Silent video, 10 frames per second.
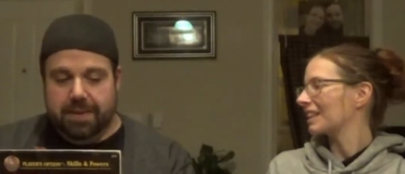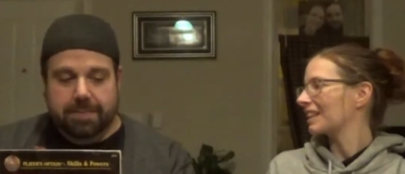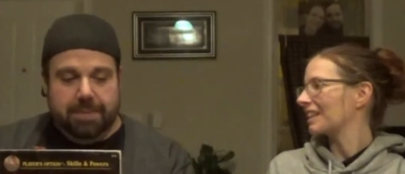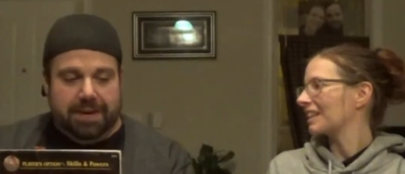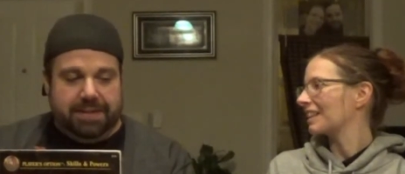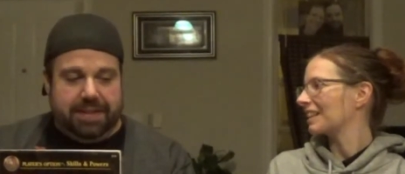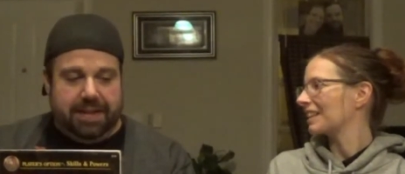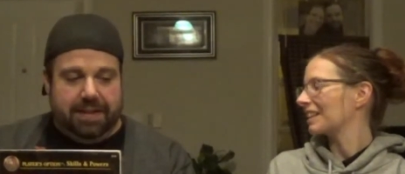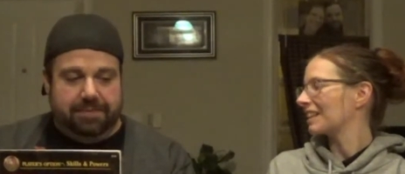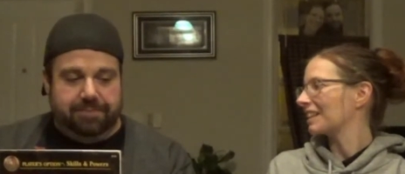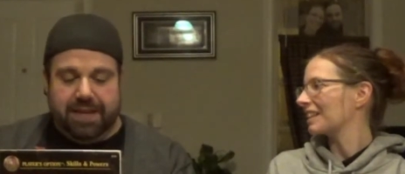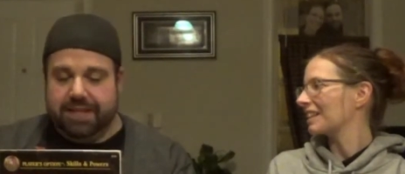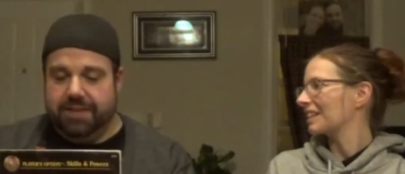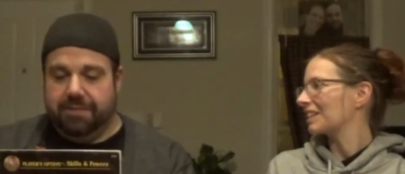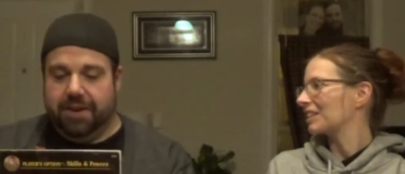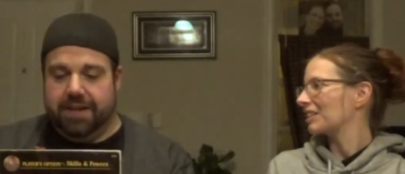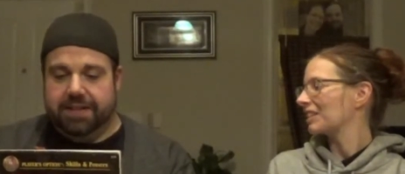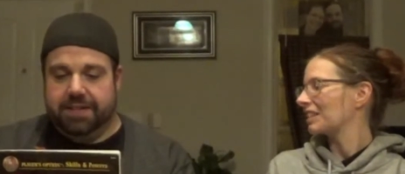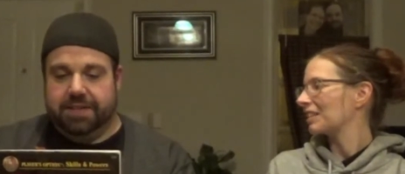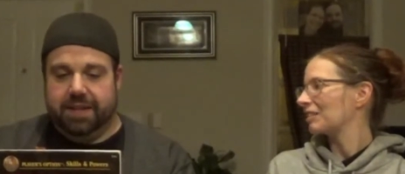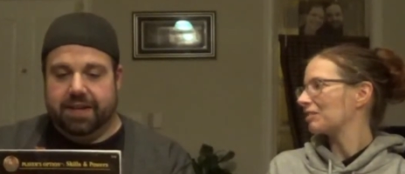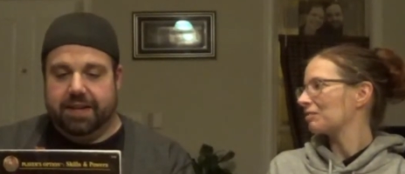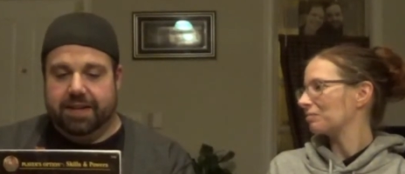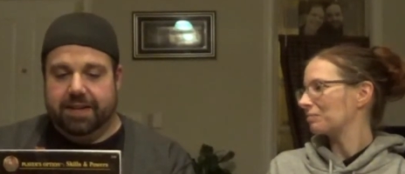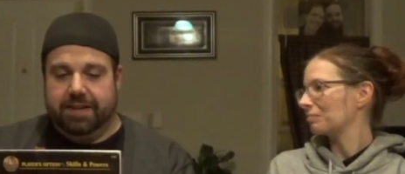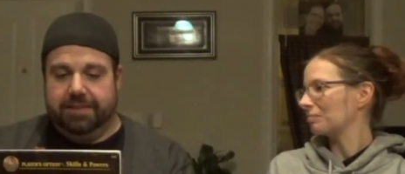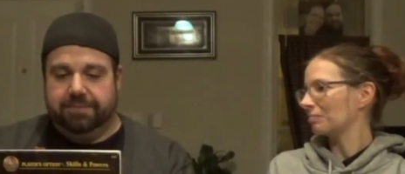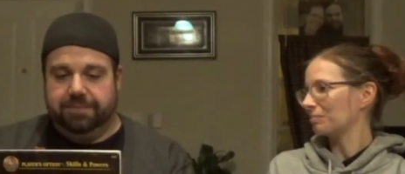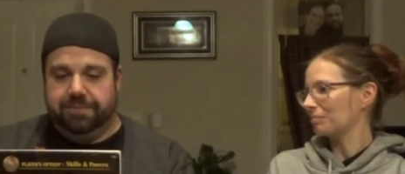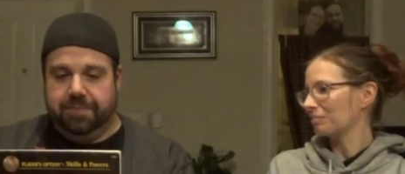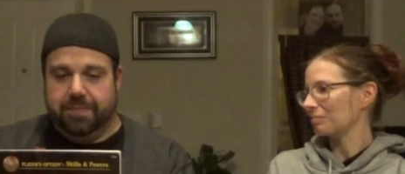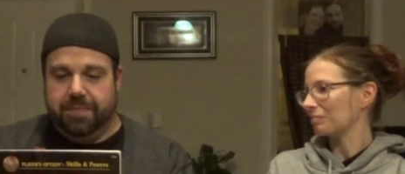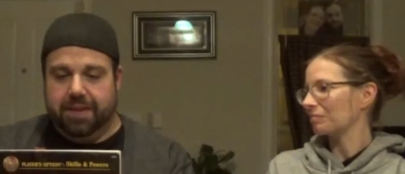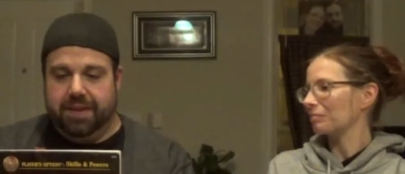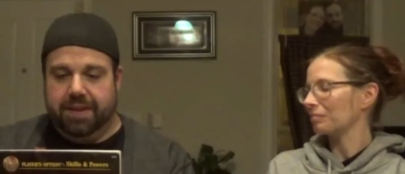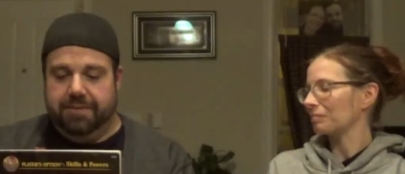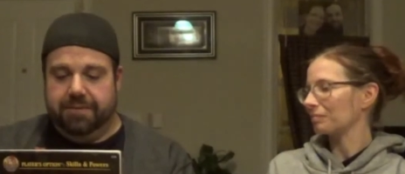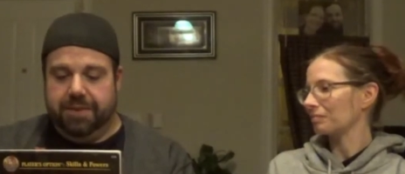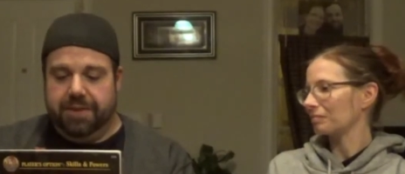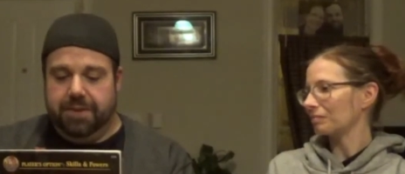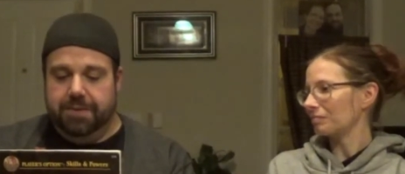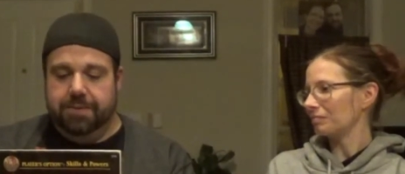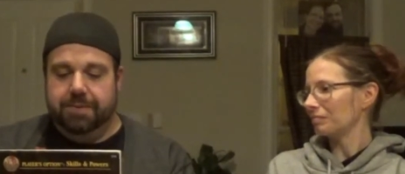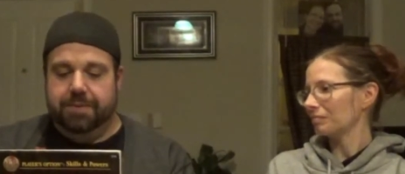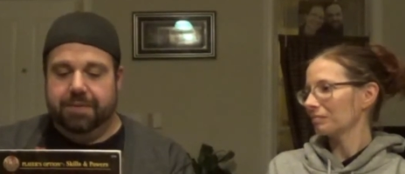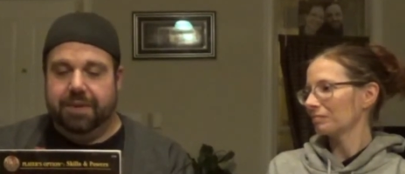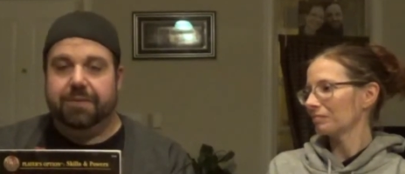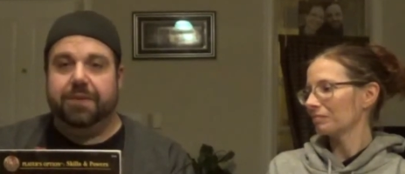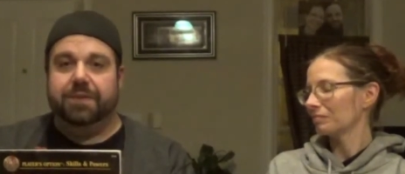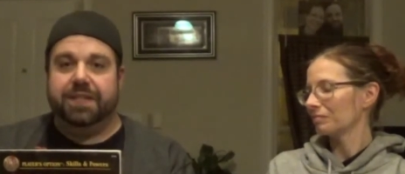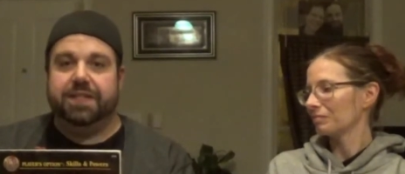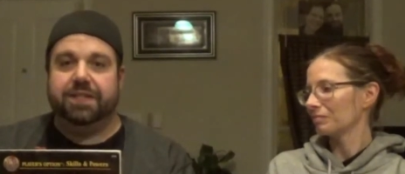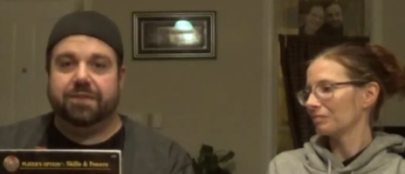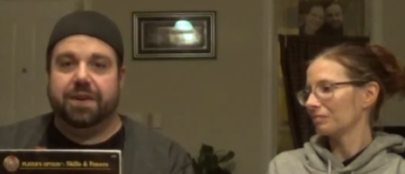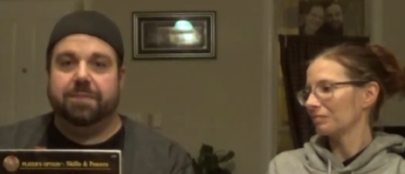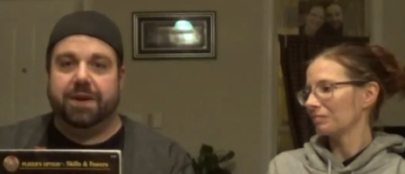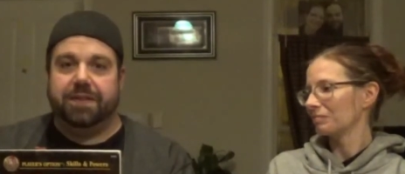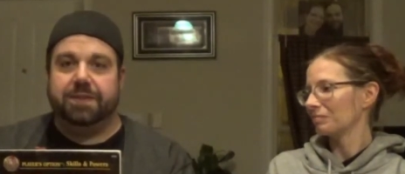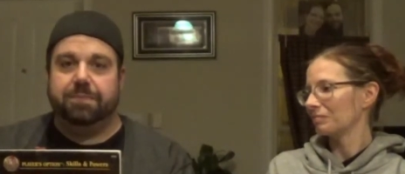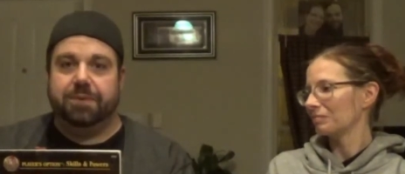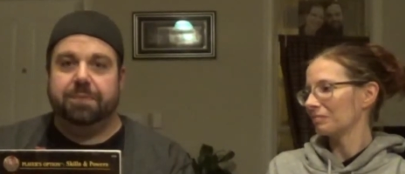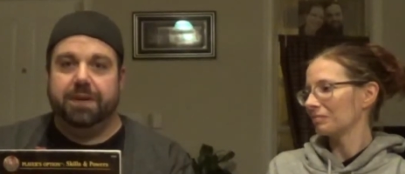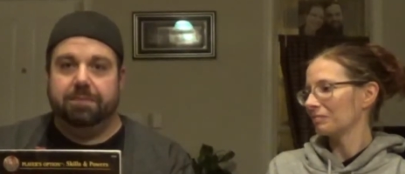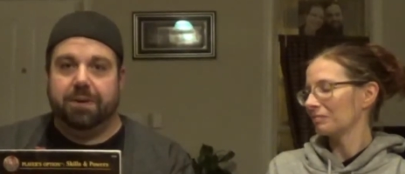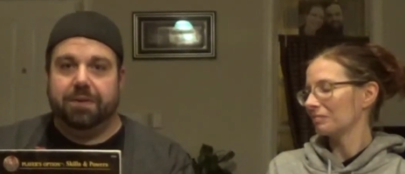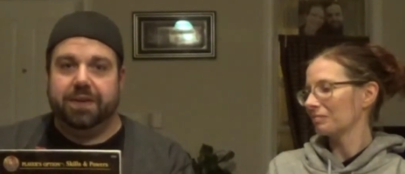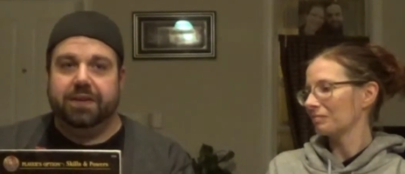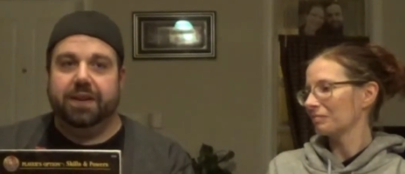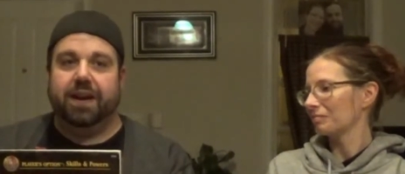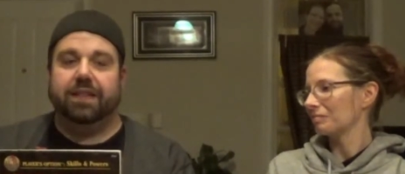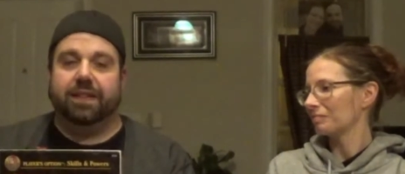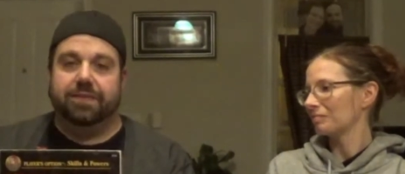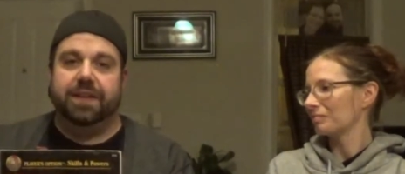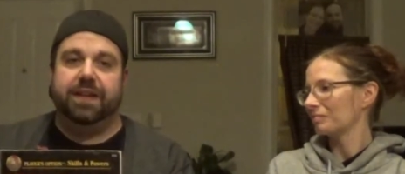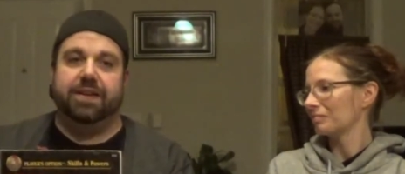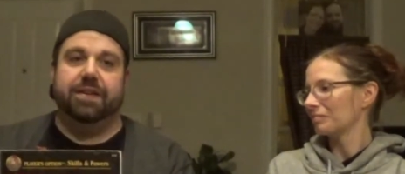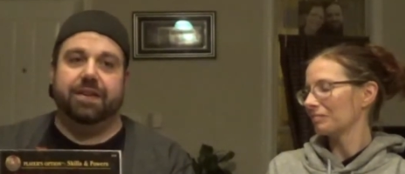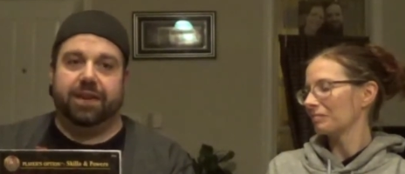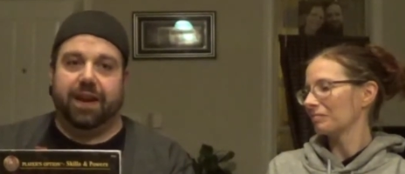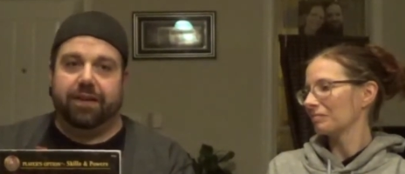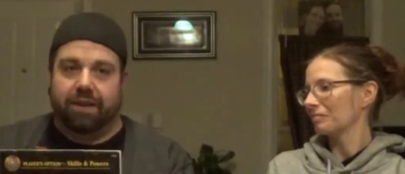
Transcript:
Speaker 1: But uh, that's it for us. Uh, if you if you disagree about this book being broken, I'd love to hear your counter